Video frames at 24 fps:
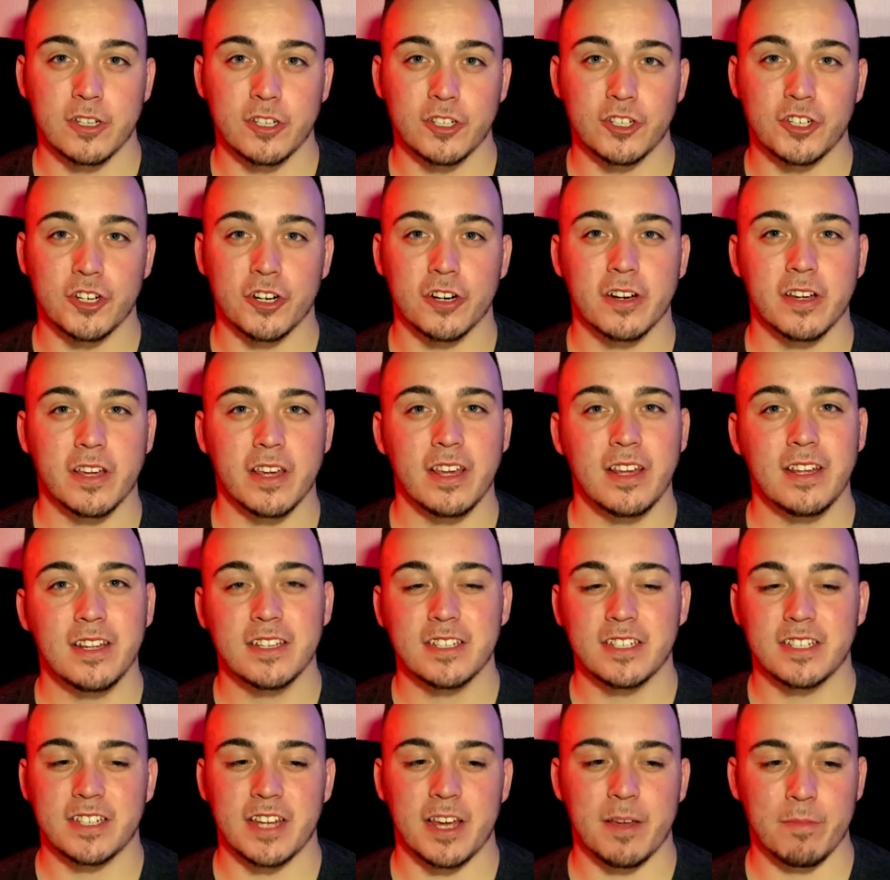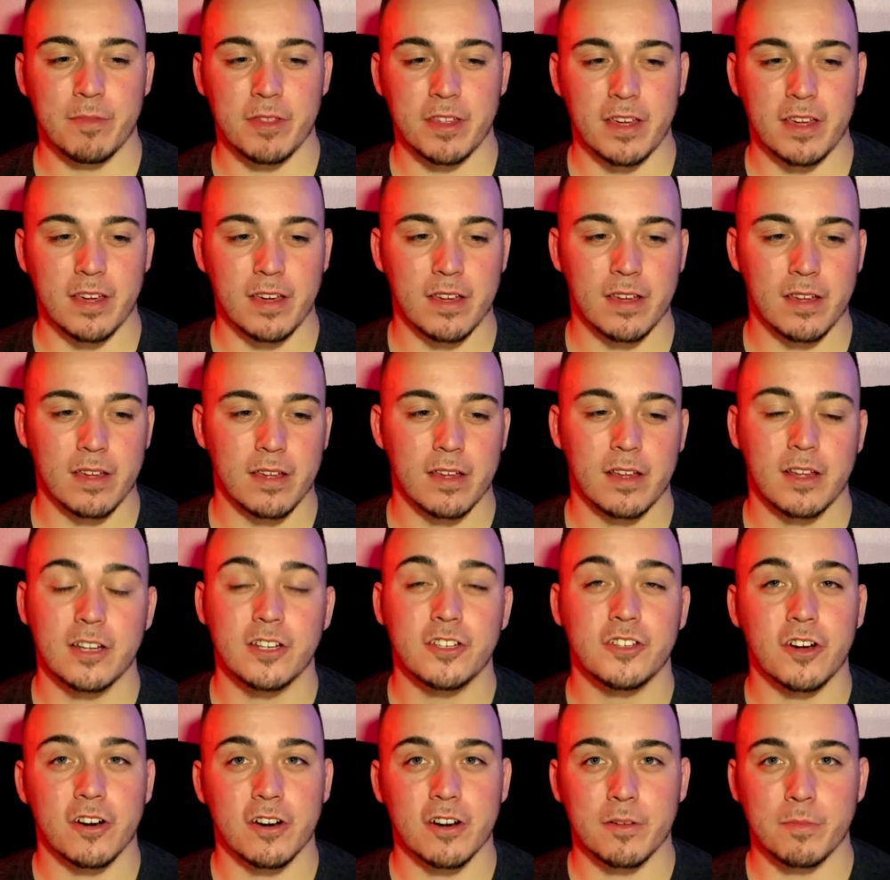Turkey, same thing,
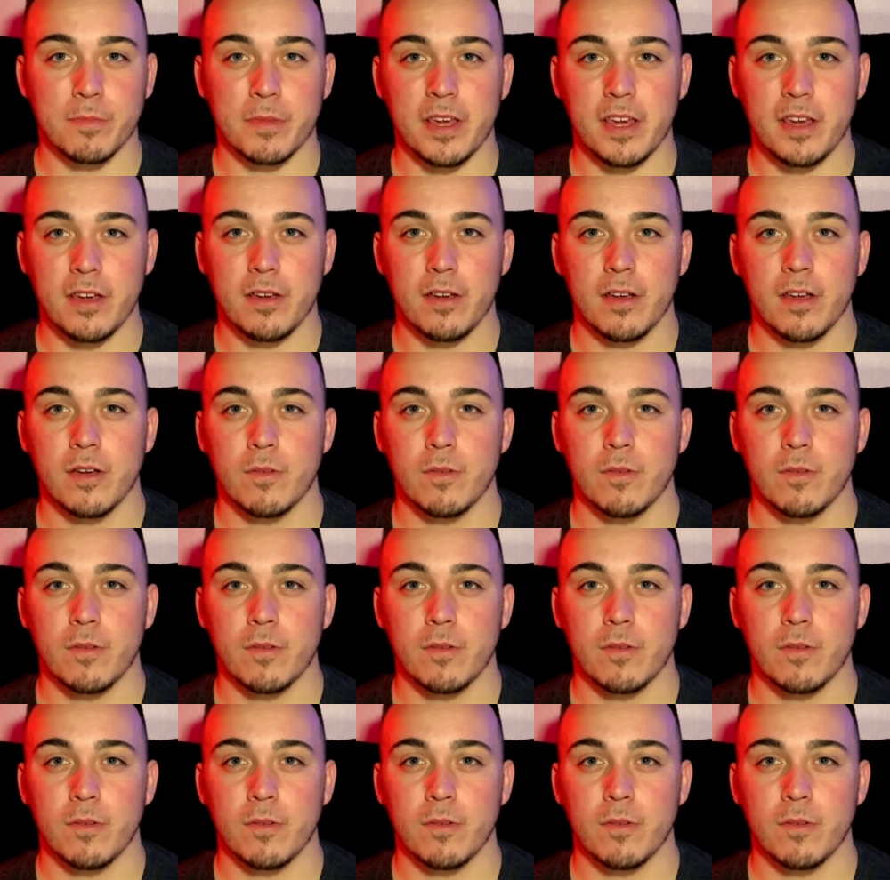dark meat.